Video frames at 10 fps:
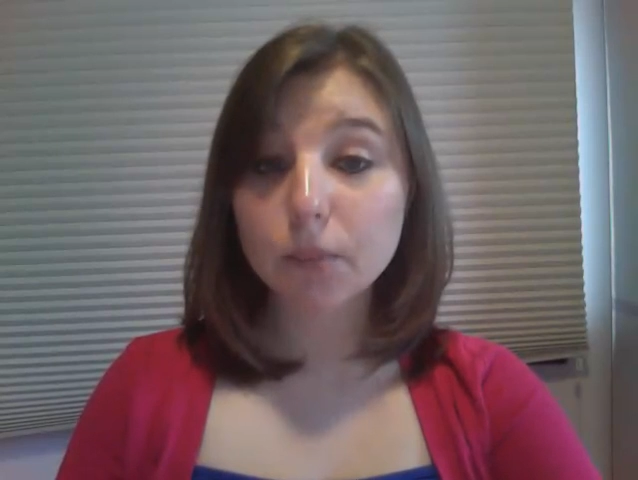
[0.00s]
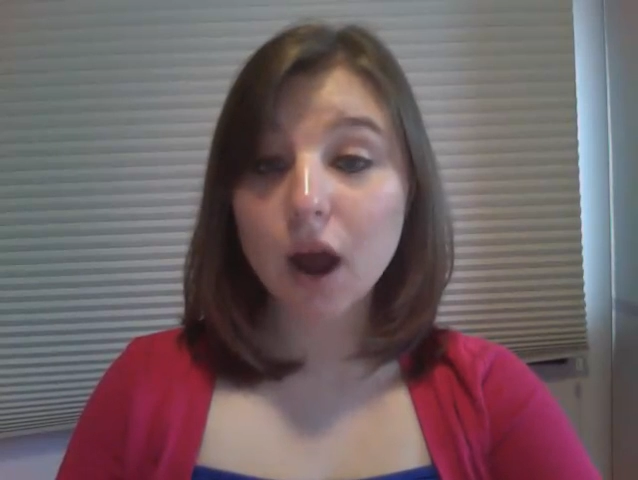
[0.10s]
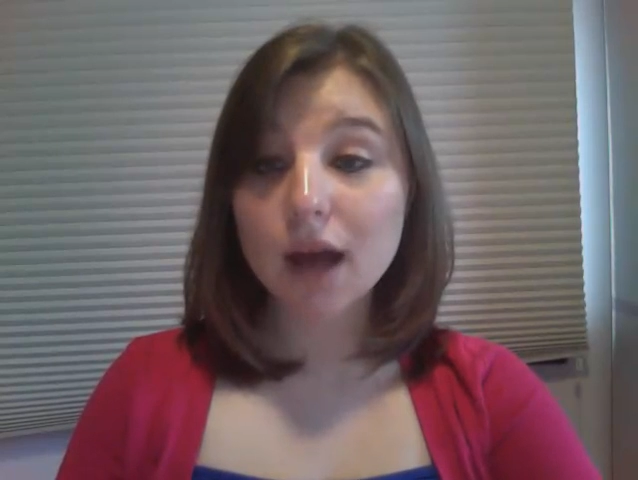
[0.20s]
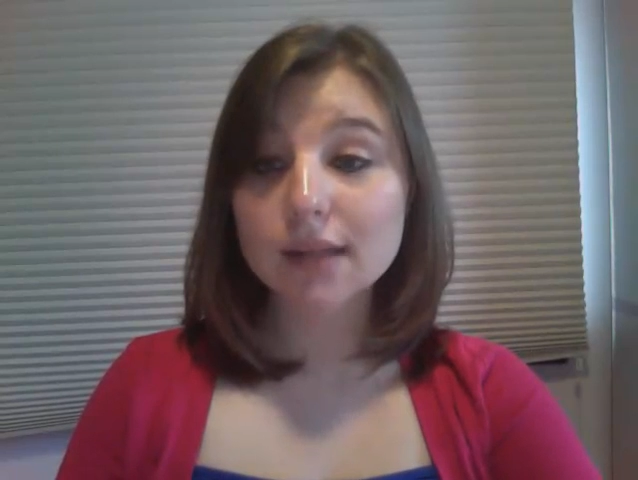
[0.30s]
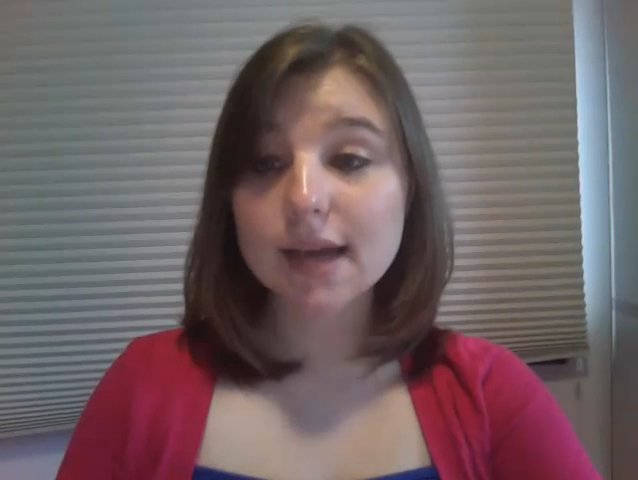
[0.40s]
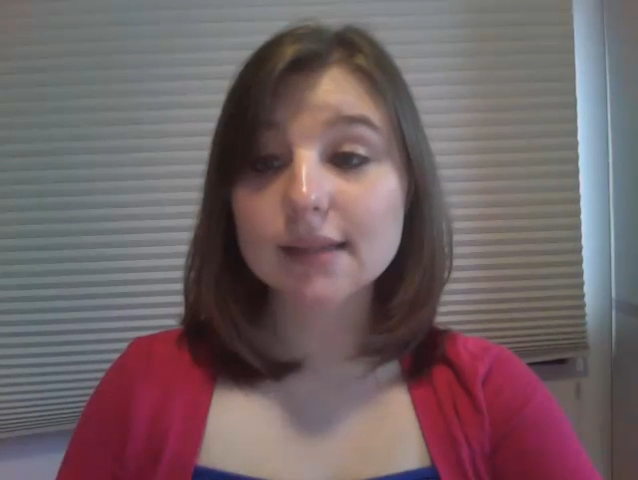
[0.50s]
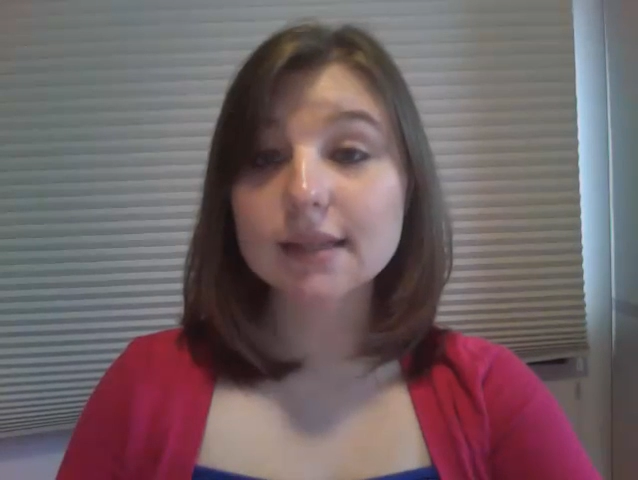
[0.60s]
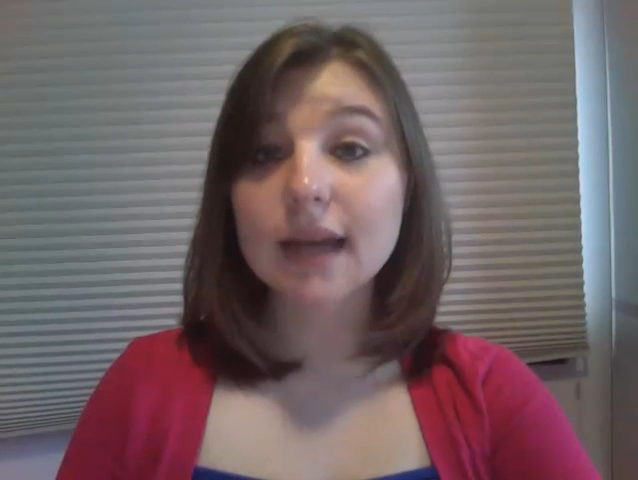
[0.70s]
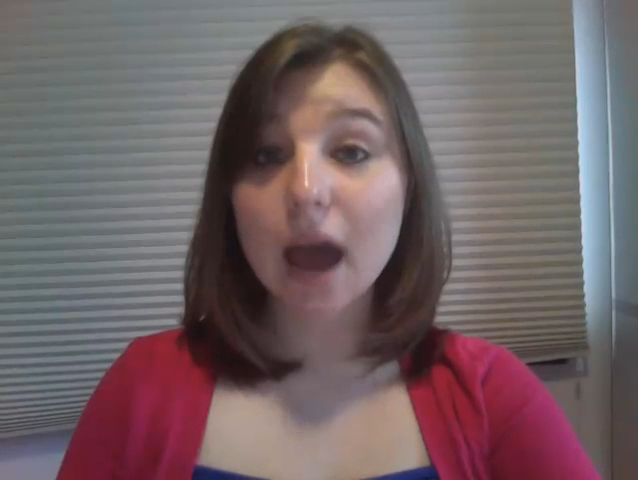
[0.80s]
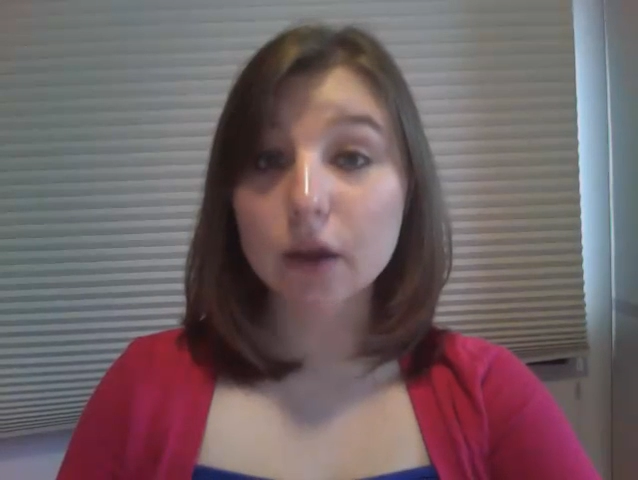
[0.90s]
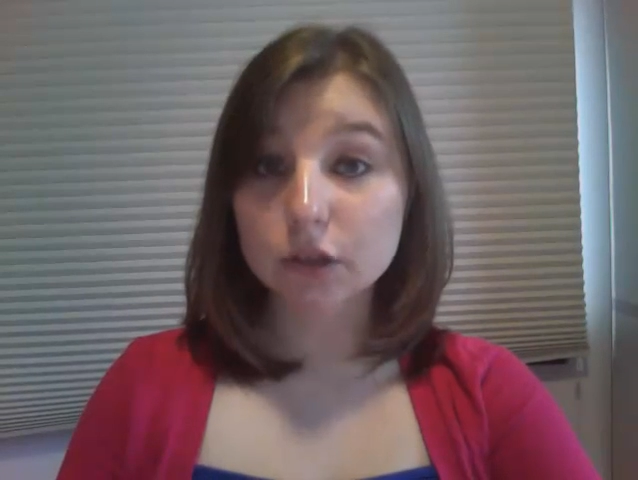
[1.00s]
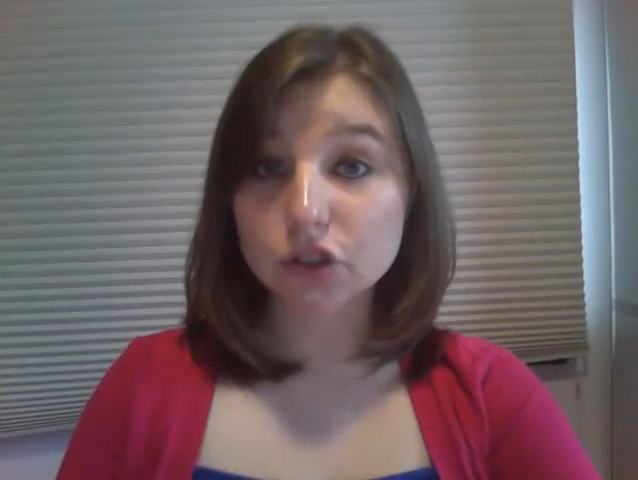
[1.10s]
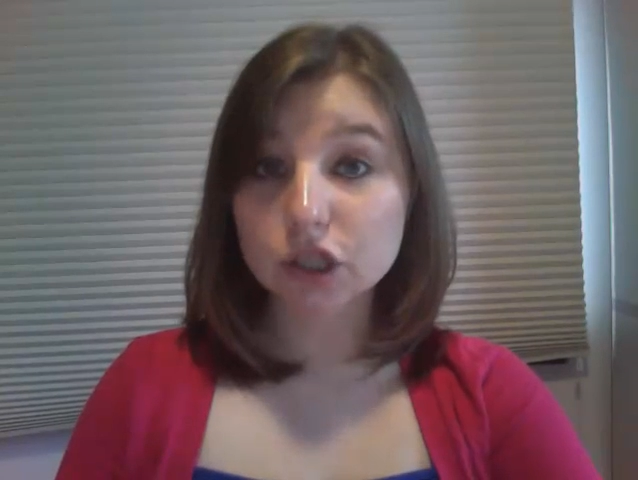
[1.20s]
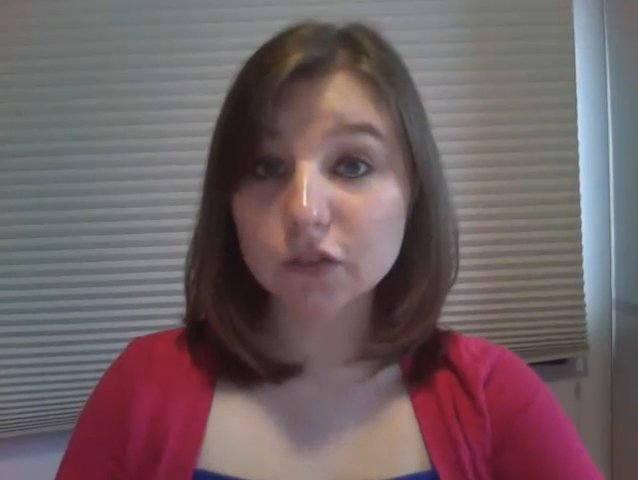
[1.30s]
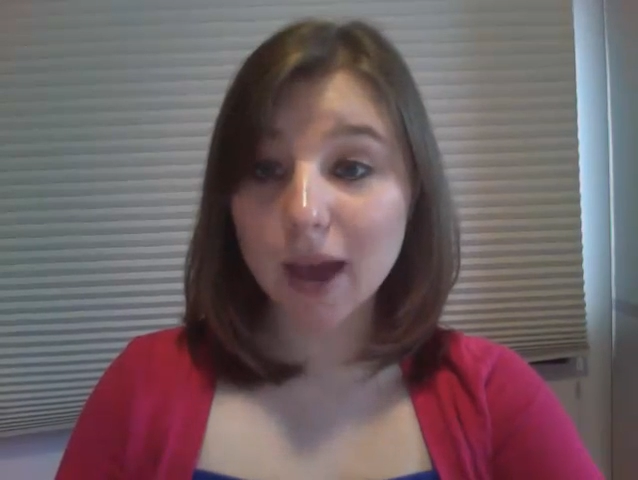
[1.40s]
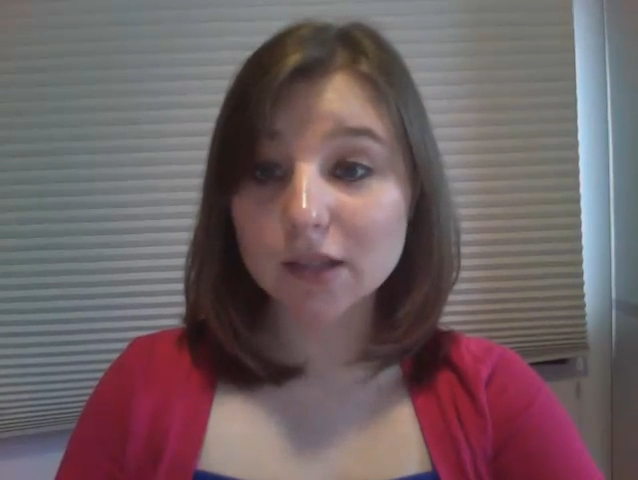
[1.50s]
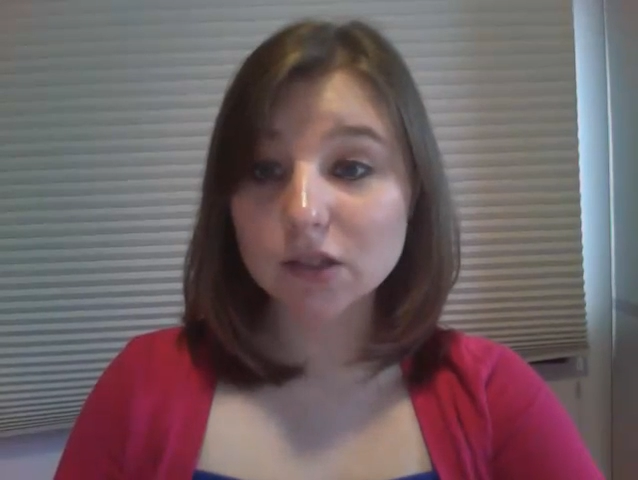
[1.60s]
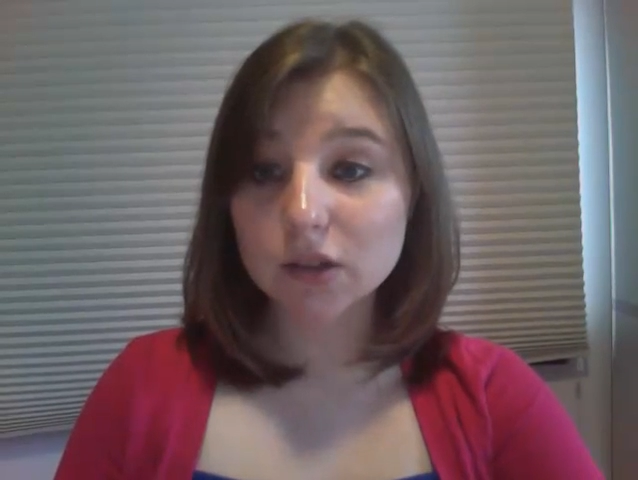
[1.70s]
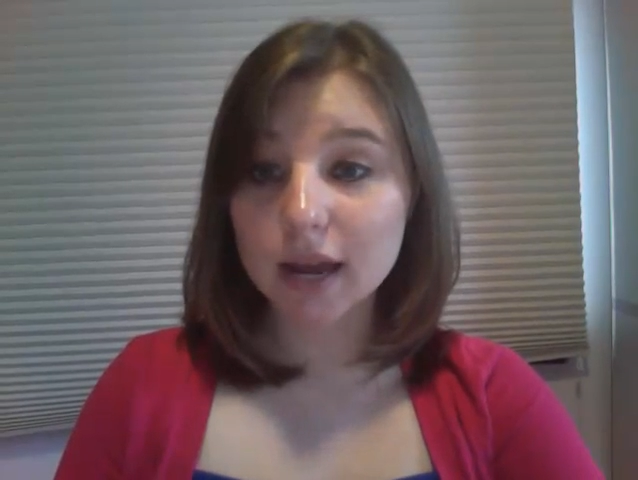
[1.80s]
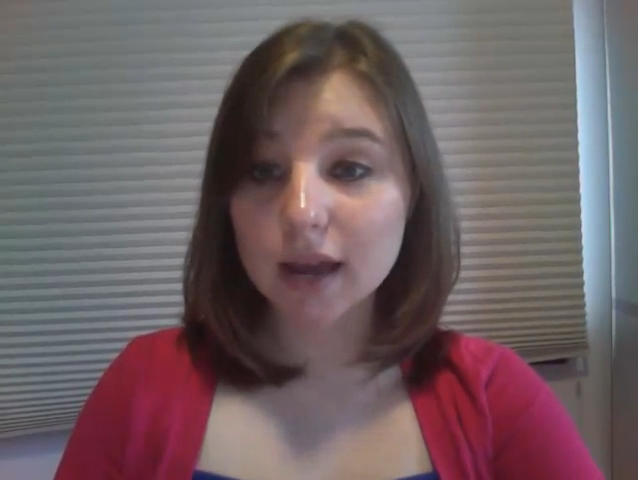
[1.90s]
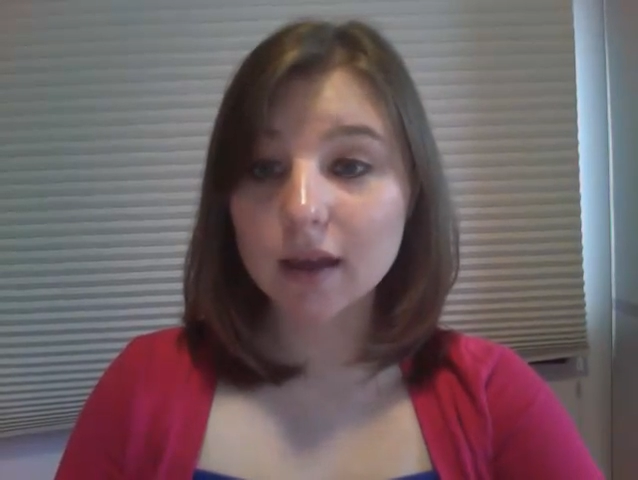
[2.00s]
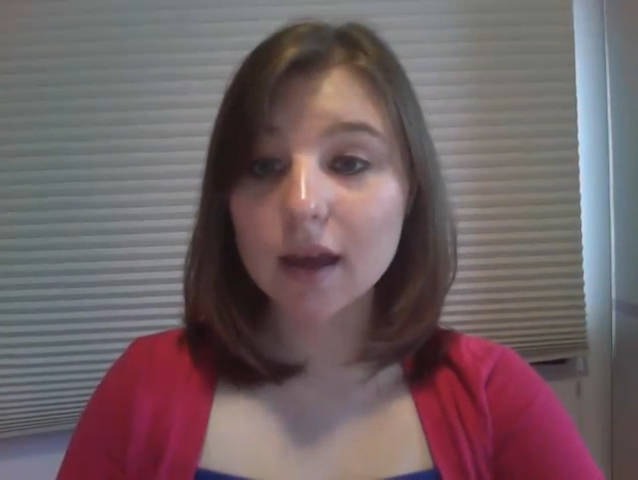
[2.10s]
-step process on how to achieve mastery.